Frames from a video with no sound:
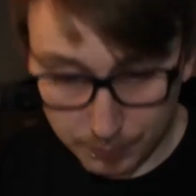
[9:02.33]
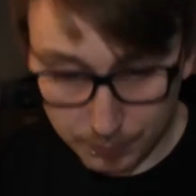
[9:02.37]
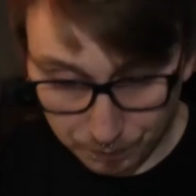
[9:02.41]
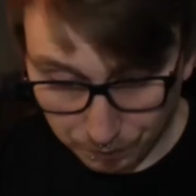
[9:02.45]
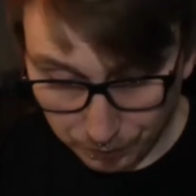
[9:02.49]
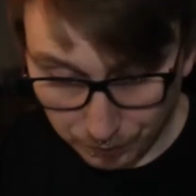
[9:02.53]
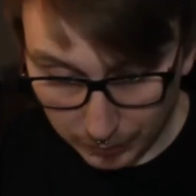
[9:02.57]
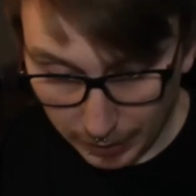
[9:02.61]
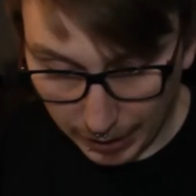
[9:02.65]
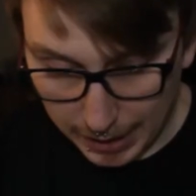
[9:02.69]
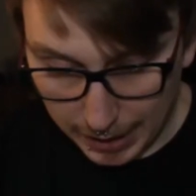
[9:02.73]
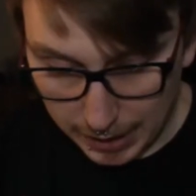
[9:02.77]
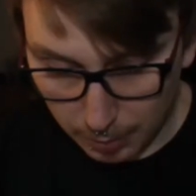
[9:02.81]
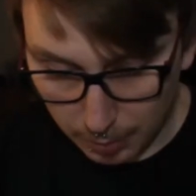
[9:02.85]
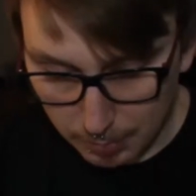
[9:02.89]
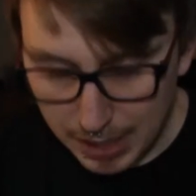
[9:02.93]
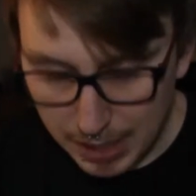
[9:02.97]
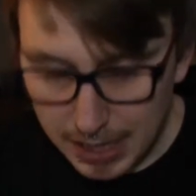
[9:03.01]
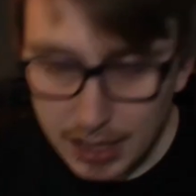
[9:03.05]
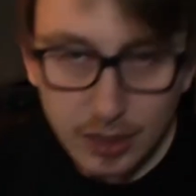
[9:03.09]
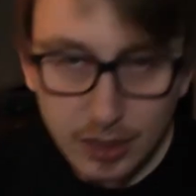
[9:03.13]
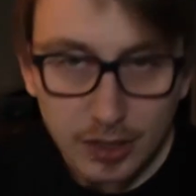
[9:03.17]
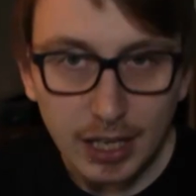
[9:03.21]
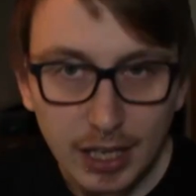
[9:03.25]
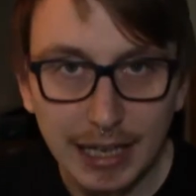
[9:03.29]
Hannah made
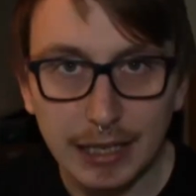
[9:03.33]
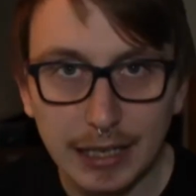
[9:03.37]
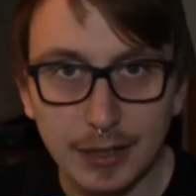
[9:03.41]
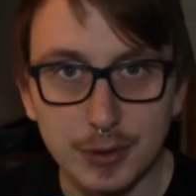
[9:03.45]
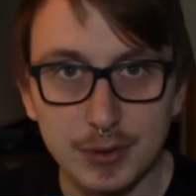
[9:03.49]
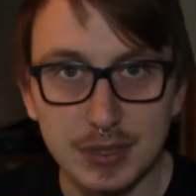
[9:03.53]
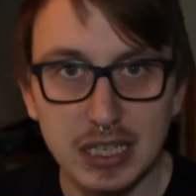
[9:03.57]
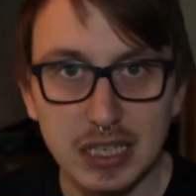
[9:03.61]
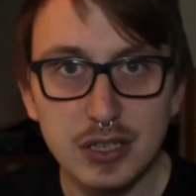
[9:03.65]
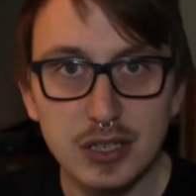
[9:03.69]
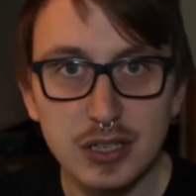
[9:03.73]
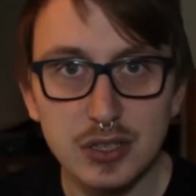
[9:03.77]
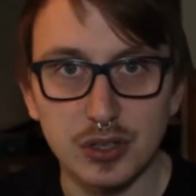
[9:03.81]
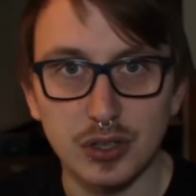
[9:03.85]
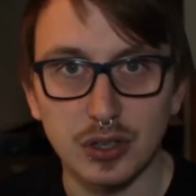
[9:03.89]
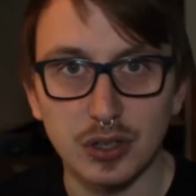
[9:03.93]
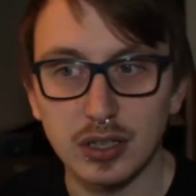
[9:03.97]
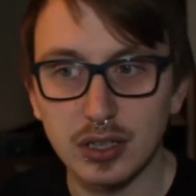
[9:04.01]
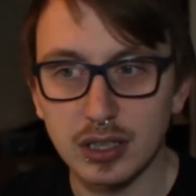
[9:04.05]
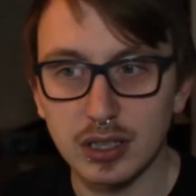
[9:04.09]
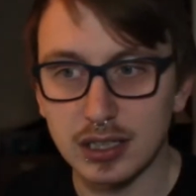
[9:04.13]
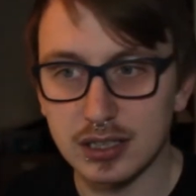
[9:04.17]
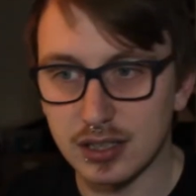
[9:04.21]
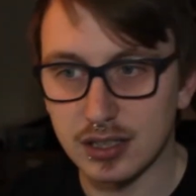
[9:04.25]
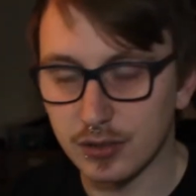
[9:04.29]
the accusation,
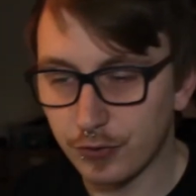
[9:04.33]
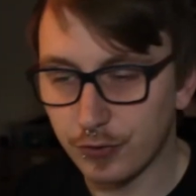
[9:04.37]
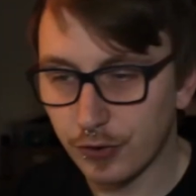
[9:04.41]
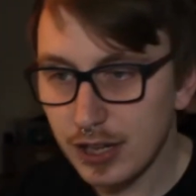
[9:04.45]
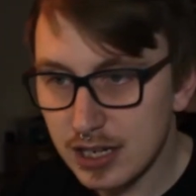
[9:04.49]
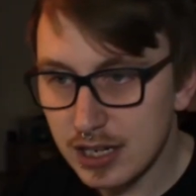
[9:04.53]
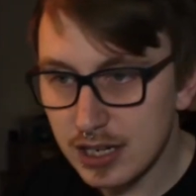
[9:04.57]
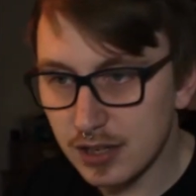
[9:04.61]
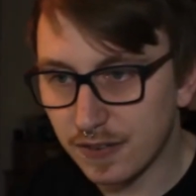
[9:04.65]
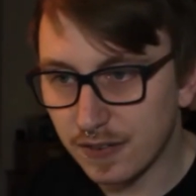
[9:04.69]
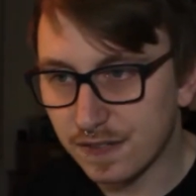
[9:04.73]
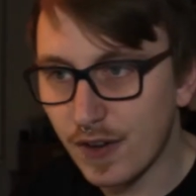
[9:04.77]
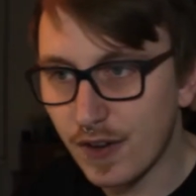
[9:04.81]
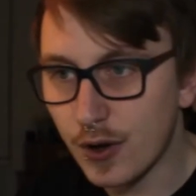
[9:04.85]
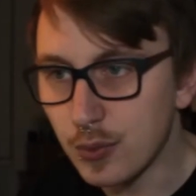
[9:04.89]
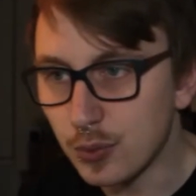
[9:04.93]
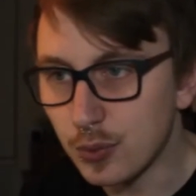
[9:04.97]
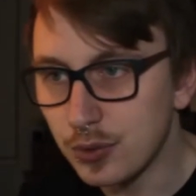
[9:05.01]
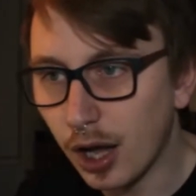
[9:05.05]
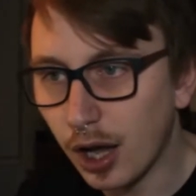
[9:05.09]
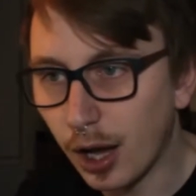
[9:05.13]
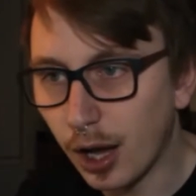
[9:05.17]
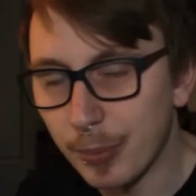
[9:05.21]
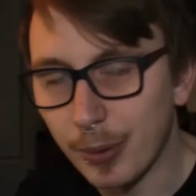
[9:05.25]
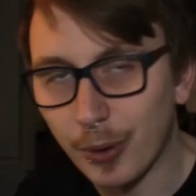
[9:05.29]
it's the friend phoned
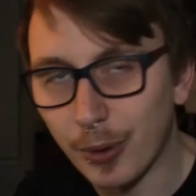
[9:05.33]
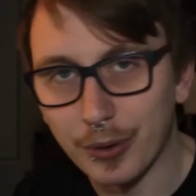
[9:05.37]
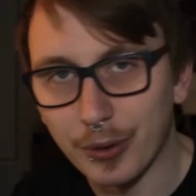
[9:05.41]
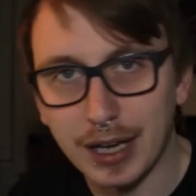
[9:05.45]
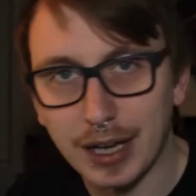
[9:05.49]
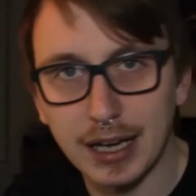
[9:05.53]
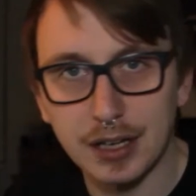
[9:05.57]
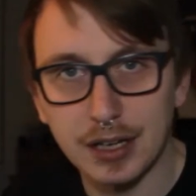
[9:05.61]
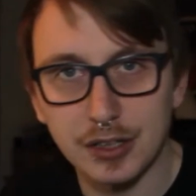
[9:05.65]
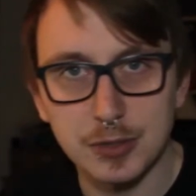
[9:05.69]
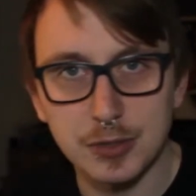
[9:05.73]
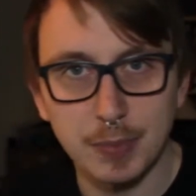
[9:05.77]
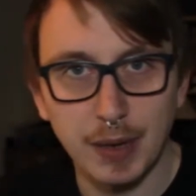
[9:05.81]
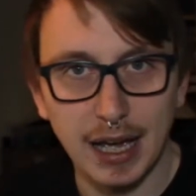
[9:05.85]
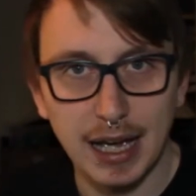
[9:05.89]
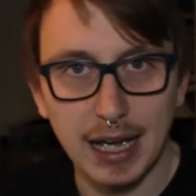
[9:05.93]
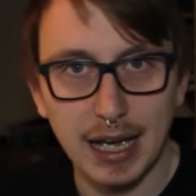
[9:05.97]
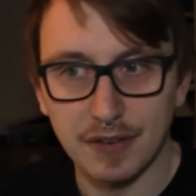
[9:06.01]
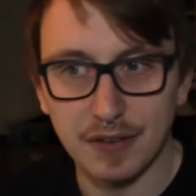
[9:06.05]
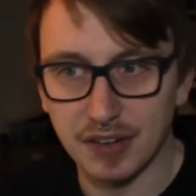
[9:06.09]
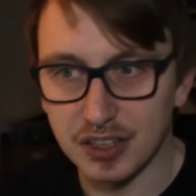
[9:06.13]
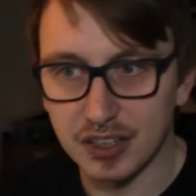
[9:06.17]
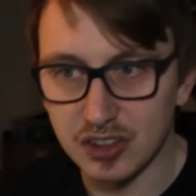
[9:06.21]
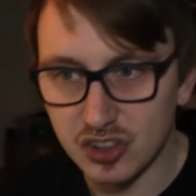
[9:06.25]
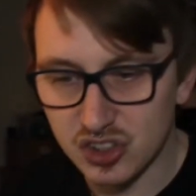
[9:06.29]
up on Hannah's behalf
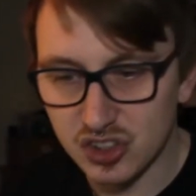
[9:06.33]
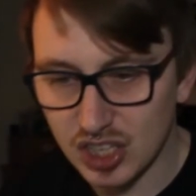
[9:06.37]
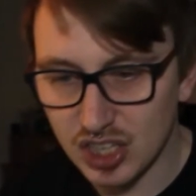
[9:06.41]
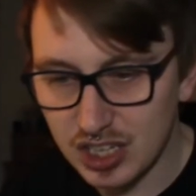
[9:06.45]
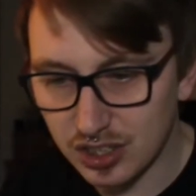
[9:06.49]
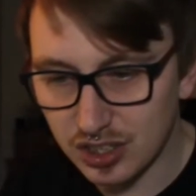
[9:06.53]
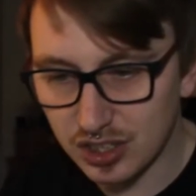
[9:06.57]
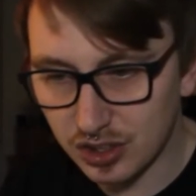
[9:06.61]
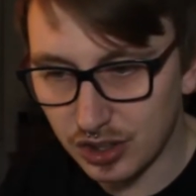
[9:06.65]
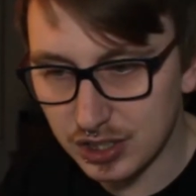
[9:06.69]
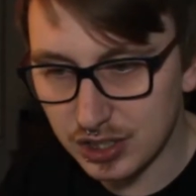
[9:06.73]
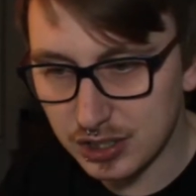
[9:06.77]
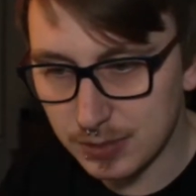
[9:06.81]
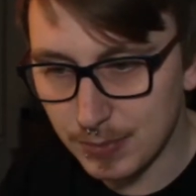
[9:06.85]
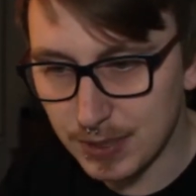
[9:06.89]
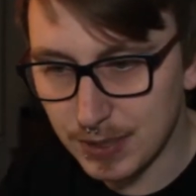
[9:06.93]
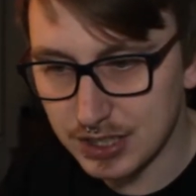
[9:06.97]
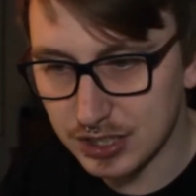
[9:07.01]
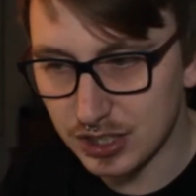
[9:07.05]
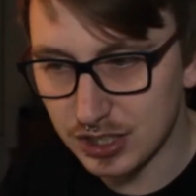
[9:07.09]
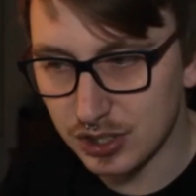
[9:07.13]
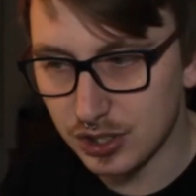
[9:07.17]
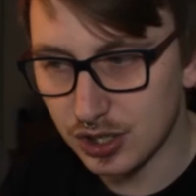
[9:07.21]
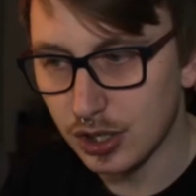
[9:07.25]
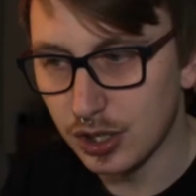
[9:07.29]
and sent this
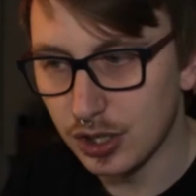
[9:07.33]
message